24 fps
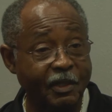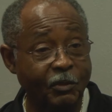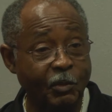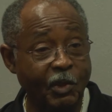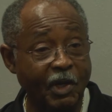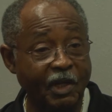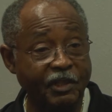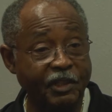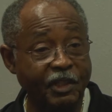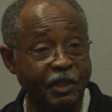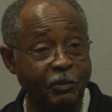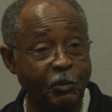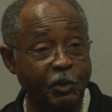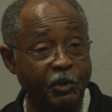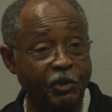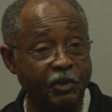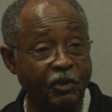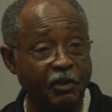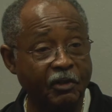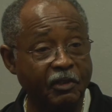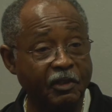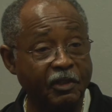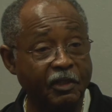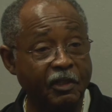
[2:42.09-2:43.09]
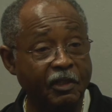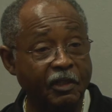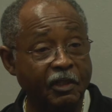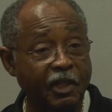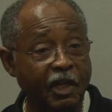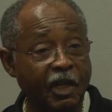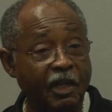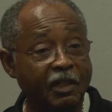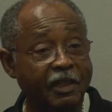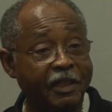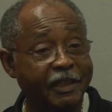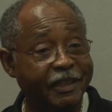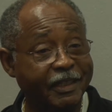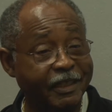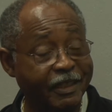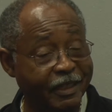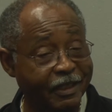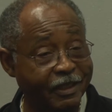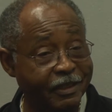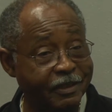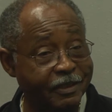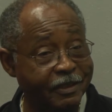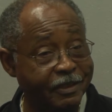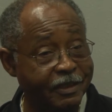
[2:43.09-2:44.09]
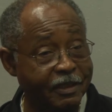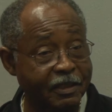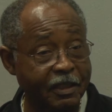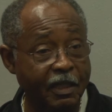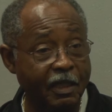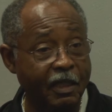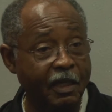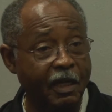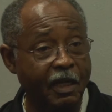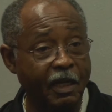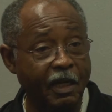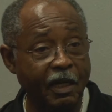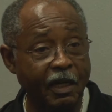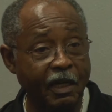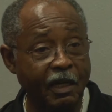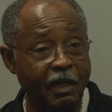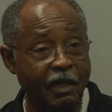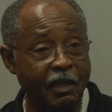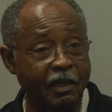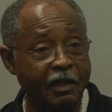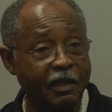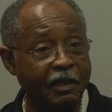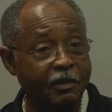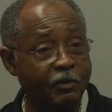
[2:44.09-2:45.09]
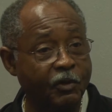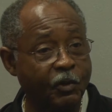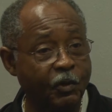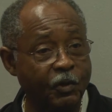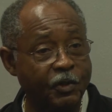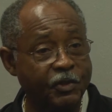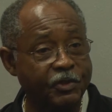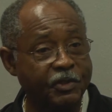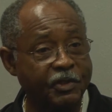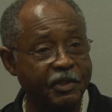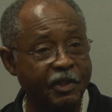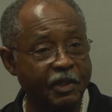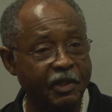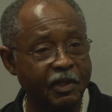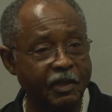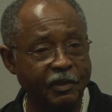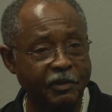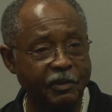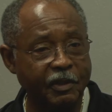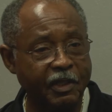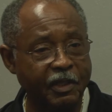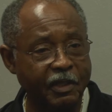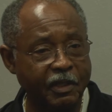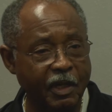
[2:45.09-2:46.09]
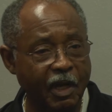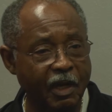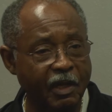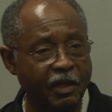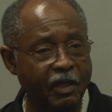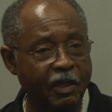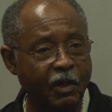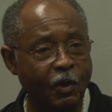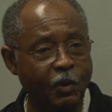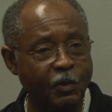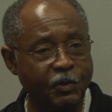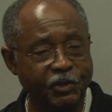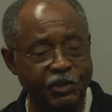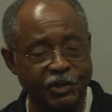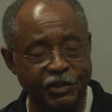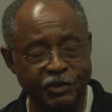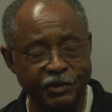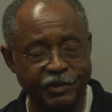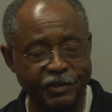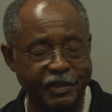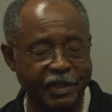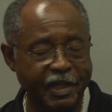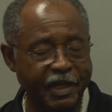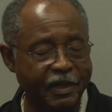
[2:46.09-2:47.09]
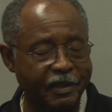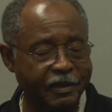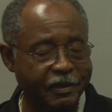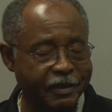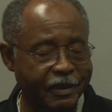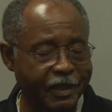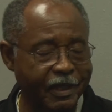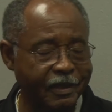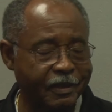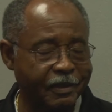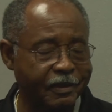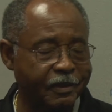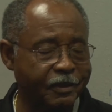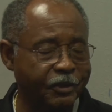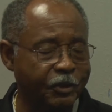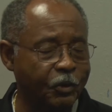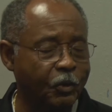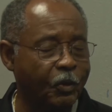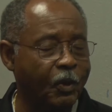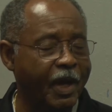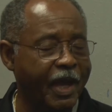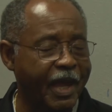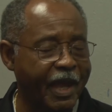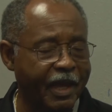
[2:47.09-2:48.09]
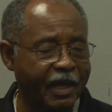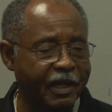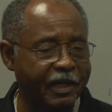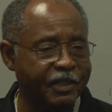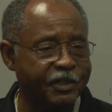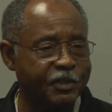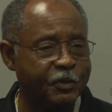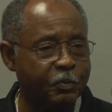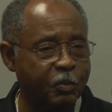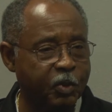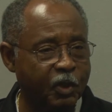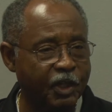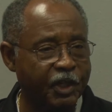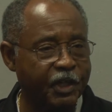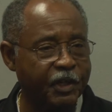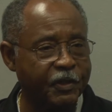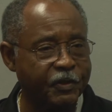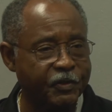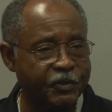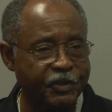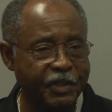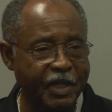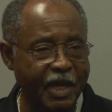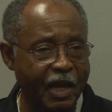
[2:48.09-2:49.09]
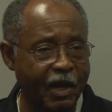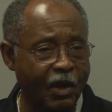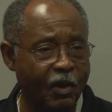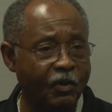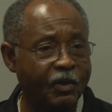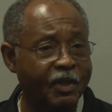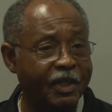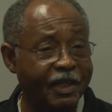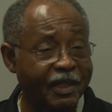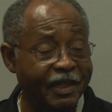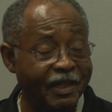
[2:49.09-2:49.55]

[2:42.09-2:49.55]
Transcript: but I think particularly the young kids and, of course, the young coaches that you had as players now